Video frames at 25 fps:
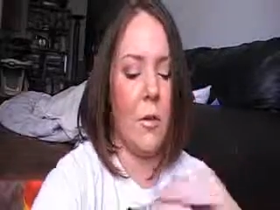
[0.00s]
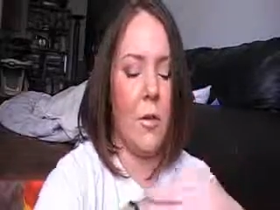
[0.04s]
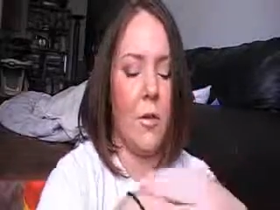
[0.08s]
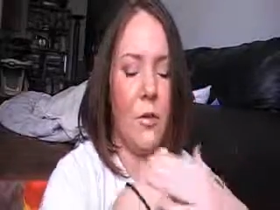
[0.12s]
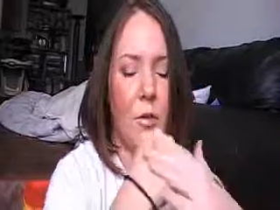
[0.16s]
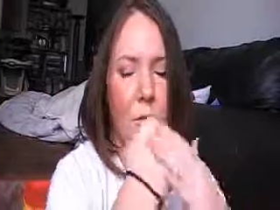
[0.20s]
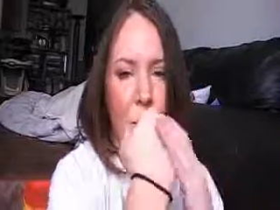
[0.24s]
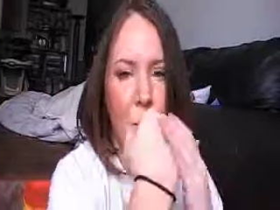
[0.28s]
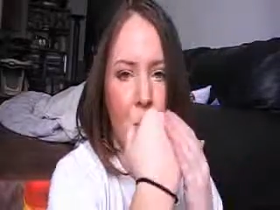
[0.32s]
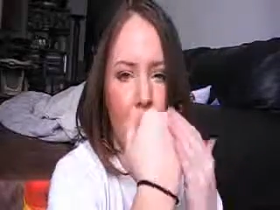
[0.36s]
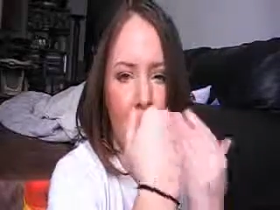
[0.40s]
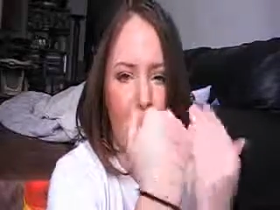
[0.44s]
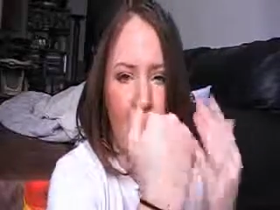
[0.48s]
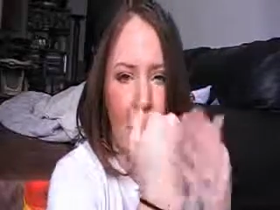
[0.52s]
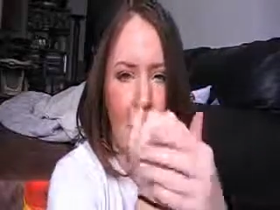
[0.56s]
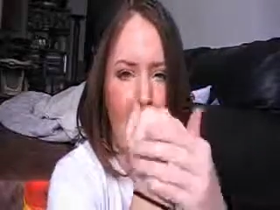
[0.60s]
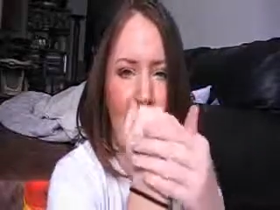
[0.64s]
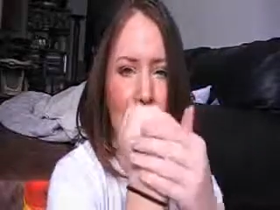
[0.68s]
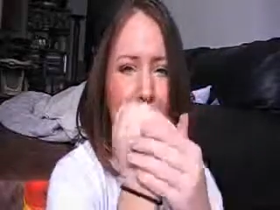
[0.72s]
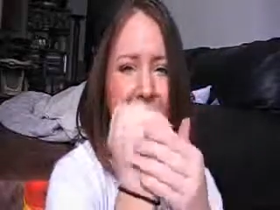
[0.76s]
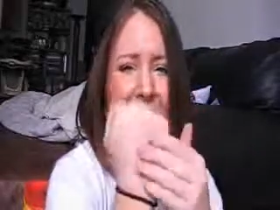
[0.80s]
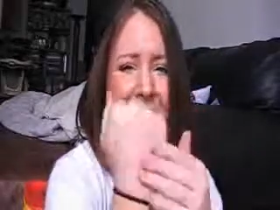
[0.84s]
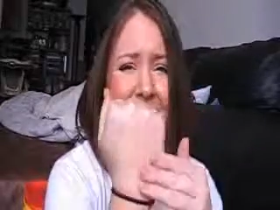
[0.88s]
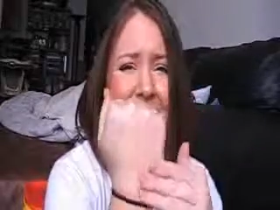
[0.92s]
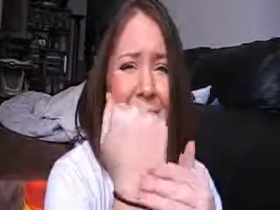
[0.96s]
This would
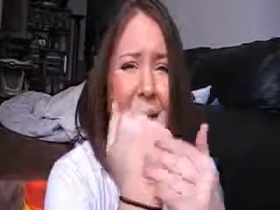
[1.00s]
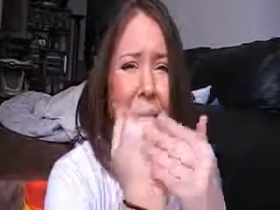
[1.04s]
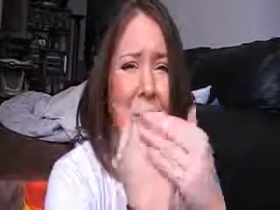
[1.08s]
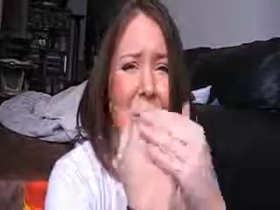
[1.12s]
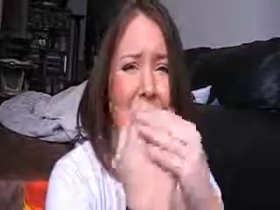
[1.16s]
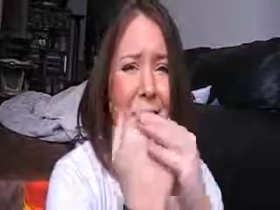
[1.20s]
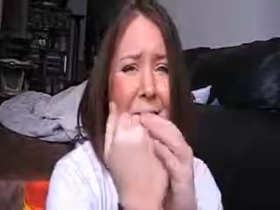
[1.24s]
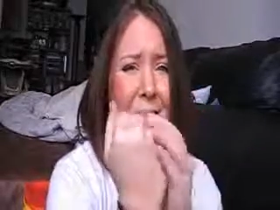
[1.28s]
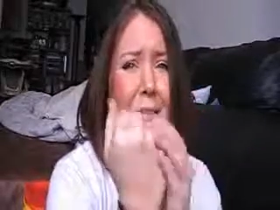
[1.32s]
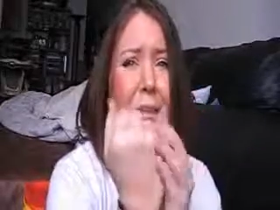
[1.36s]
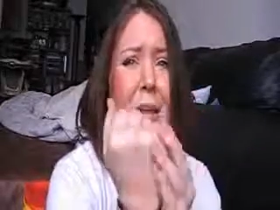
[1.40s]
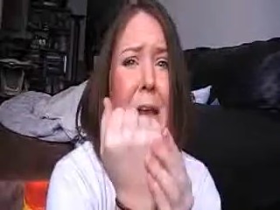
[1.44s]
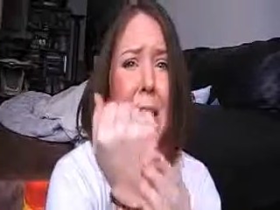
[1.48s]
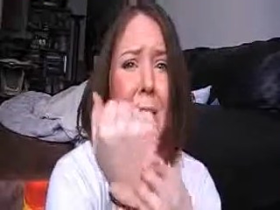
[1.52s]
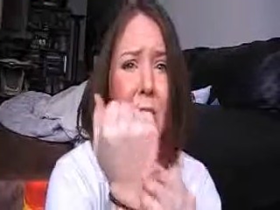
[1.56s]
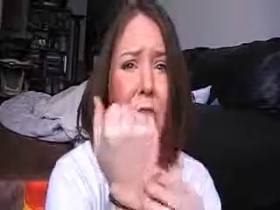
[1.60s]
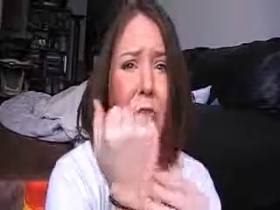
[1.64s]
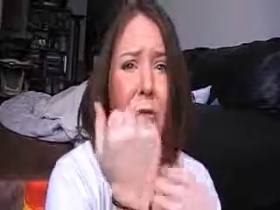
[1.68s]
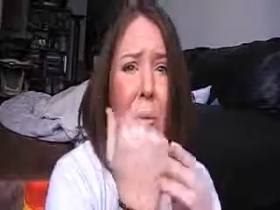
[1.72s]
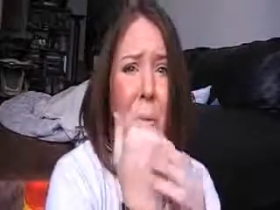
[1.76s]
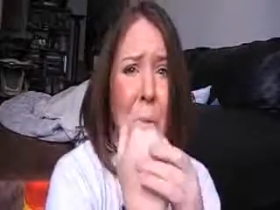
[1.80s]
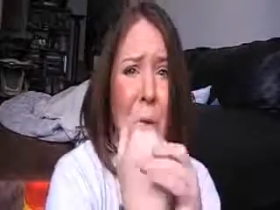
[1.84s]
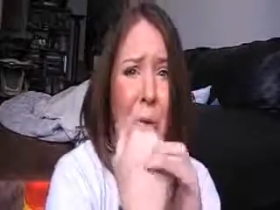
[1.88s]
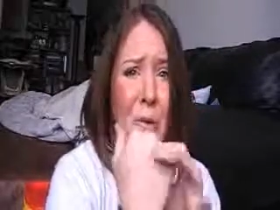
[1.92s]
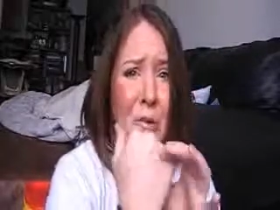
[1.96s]
keep anybody's hands
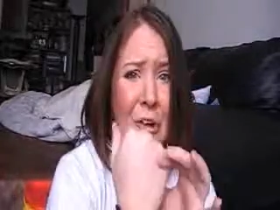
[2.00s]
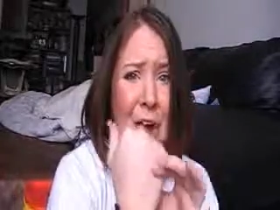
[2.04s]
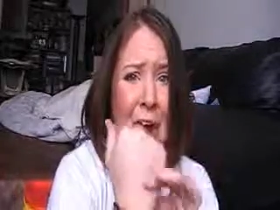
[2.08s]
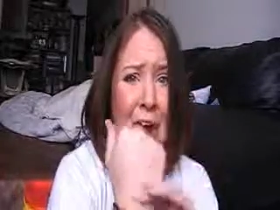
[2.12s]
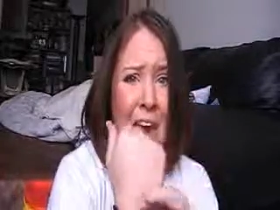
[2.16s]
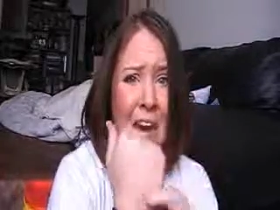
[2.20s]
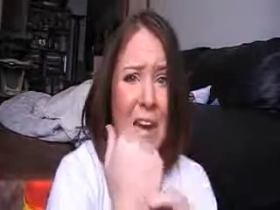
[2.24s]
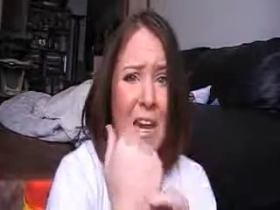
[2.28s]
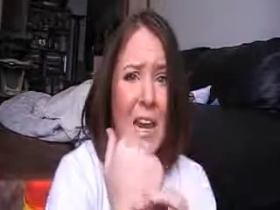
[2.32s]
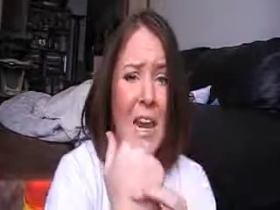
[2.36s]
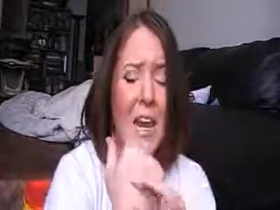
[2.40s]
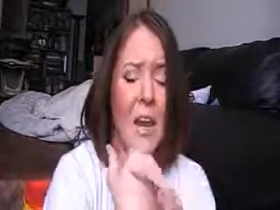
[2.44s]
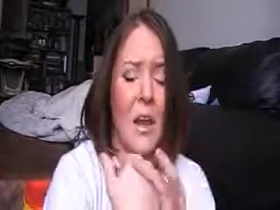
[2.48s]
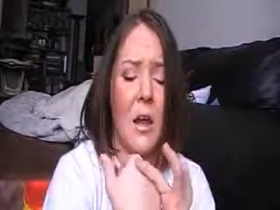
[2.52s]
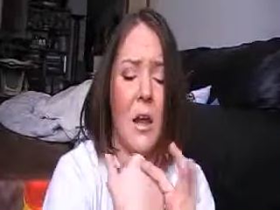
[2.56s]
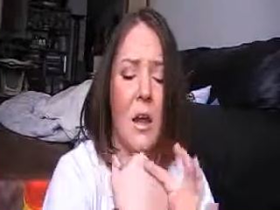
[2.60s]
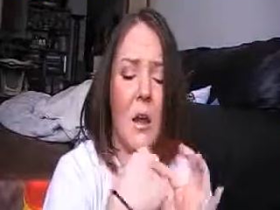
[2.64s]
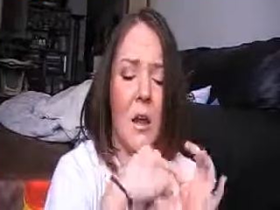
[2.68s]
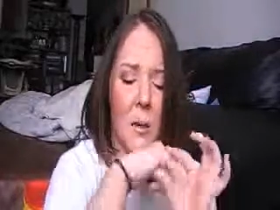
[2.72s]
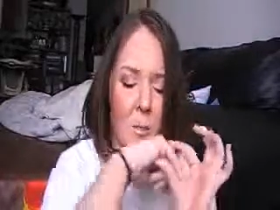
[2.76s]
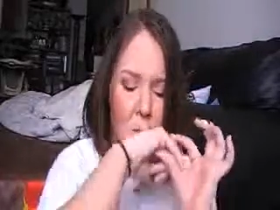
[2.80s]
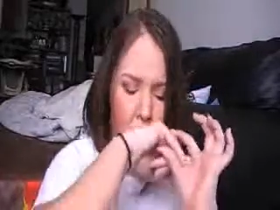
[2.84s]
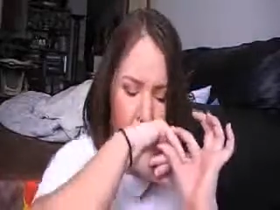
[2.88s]
from cracking.